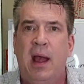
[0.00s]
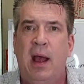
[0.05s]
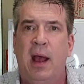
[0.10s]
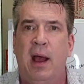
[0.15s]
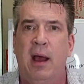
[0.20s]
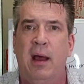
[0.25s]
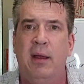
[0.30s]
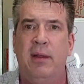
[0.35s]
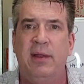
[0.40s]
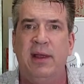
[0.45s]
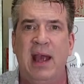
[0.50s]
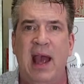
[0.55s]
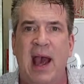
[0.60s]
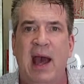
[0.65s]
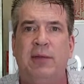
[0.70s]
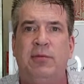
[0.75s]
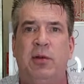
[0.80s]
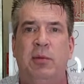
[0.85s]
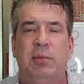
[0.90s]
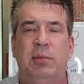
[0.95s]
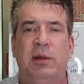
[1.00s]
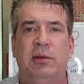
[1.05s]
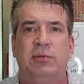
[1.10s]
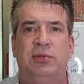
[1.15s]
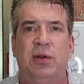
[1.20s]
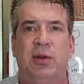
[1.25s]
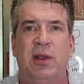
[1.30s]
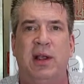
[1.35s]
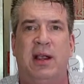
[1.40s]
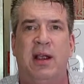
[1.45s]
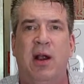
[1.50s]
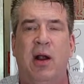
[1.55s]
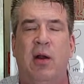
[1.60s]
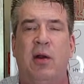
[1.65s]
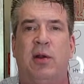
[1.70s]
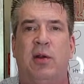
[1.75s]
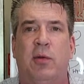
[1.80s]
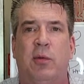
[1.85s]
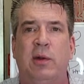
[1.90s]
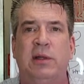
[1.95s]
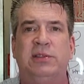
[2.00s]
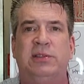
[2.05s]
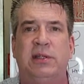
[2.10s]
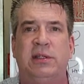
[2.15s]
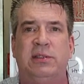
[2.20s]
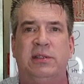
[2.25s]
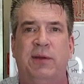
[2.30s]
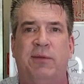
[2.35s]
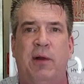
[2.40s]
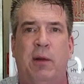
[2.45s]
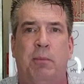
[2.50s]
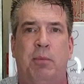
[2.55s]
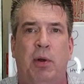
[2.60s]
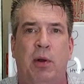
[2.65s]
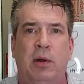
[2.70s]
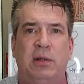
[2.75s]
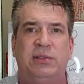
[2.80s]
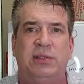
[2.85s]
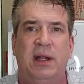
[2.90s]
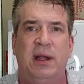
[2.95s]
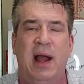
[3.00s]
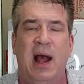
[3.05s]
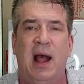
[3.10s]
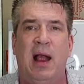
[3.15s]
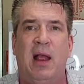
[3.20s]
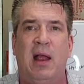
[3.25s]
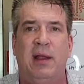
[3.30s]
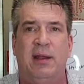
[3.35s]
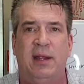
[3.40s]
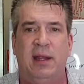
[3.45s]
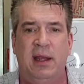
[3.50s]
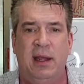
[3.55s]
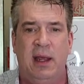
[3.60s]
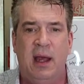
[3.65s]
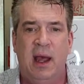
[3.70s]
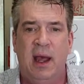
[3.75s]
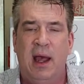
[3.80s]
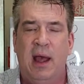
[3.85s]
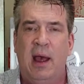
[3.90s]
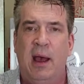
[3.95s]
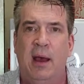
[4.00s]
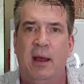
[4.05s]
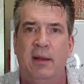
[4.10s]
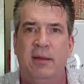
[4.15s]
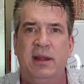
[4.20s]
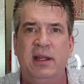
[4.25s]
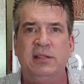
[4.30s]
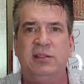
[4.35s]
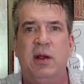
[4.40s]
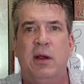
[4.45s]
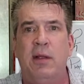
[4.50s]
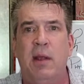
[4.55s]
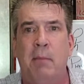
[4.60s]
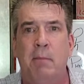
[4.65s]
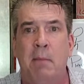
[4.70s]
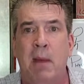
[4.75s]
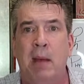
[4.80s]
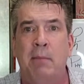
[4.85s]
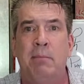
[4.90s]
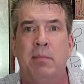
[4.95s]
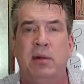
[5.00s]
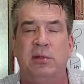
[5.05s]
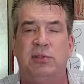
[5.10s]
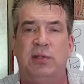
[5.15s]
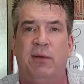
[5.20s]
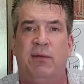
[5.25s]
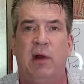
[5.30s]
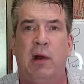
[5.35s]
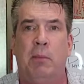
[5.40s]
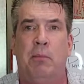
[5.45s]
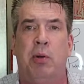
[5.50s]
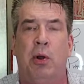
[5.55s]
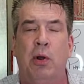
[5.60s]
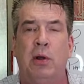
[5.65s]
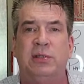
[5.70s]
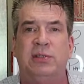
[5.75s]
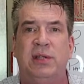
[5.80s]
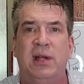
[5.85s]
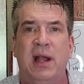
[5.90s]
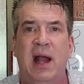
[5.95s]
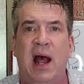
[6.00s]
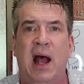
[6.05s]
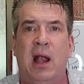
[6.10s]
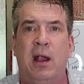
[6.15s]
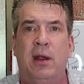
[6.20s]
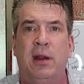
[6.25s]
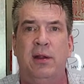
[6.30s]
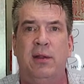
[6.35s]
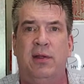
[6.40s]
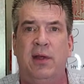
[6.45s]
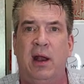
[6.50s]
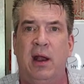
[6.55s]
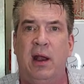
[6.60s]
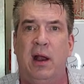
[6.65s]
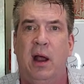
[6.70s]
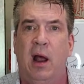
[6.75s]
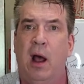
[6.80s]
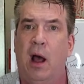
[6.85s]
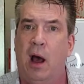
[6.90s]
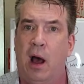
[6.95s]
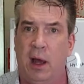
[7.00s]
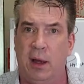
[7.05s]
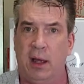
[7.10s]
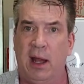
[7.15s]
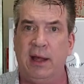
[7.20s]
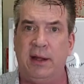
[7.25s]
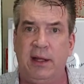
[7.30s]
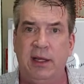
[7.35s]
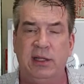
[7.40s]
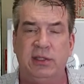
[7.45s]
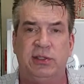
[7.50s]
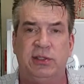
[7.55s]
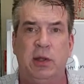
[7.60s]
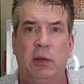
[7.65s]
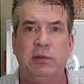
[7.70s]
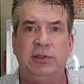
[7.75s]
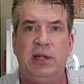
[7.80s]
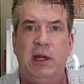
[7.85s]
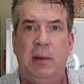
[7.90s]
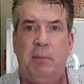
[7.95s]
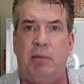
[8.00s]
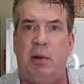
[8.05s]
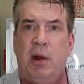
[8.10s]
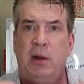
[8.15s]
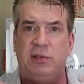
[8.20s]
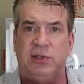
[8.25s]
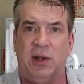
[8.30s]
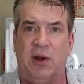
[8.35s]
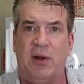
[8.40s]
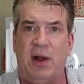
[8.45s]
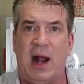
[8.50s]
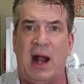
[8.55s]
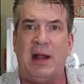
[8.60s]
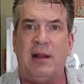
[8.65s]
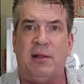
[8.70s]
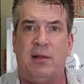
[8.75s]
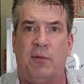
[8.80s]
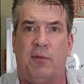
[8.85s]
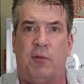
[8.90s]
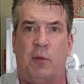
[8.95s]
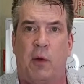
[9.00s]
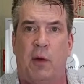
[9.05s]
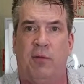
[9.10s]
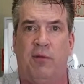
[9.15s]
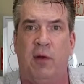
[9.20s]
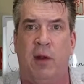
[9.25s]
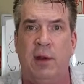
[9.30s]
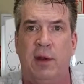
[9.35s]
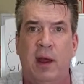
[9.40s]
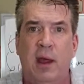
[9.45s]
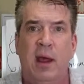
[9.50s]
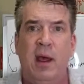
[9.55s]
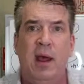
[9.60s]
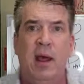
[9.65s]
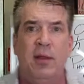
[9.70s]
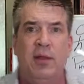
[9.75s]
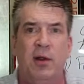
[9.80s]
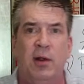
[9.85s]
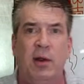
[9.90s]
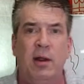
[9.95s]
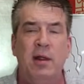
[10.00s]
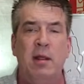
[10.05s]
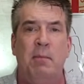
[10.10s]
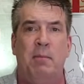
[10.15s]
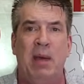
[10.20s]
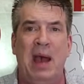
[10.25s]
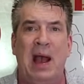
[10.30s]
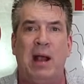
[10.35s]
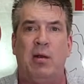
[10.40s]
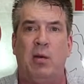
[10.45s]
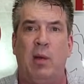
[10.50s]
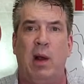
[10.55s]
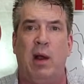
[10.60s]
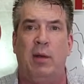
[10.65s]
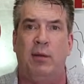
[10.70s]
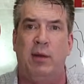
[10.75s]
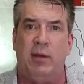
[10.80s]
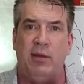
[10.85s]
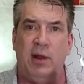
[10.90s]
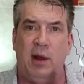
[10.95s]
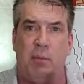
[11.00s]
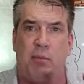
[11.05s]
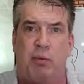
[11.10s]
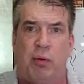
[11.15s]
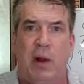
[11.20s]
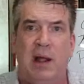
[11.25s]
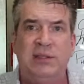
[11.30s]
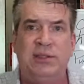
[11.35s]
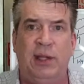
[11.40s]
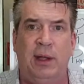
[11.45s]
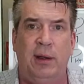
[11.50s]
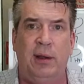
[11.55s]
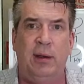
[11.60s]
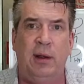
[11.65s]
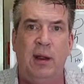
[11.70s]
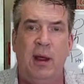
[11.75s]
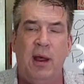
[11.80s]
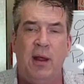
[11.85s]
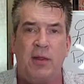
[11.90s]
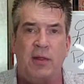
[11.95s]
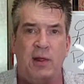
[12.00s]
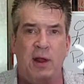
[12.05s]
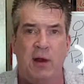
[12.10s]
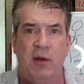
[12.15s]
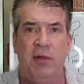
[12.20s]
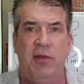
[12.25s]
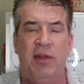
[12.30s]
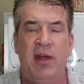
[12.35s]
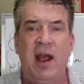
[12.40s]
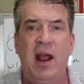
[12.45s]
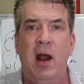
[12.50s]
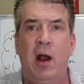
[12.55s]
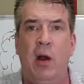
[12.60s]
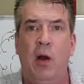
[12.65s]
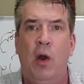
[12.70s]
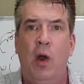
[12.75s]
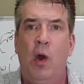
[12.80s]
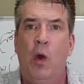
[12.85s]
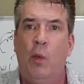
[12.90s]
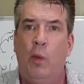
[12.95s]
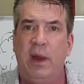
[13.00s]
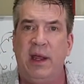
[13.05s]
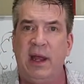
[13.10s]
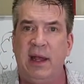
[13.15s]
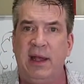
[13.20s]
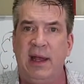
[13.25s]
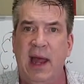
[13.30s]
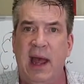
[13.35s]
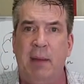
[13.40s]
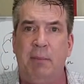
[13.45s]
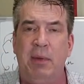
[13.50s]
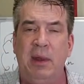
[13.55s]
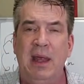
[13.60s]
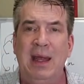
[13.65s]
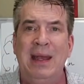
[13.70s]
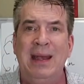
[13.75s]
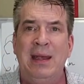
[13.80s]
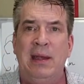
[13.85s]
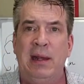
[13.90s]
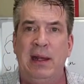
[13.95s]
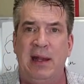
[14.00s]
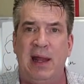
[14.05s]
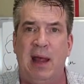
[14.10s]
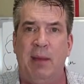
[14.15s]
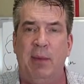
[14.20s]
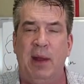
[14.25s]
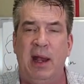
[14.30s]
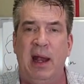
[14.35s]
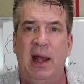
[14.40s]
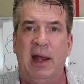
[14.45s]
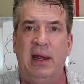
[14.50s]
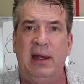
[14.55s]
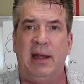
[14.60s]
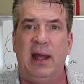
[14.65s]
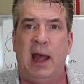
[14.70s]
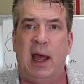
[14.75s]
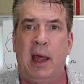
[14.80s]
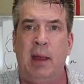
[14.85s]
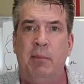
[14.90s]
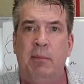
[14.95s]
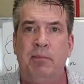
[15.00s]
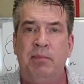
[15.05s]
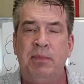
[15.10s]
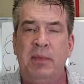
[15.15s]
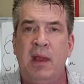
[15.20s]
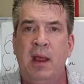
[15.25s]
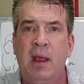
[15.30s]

uh, the attributes or the characteristics of our personality. Uh, these are the members of our personality that, unlike the associated parts, are not at the forefront. They're in the background. They're present. They're there. We can tap into them at any time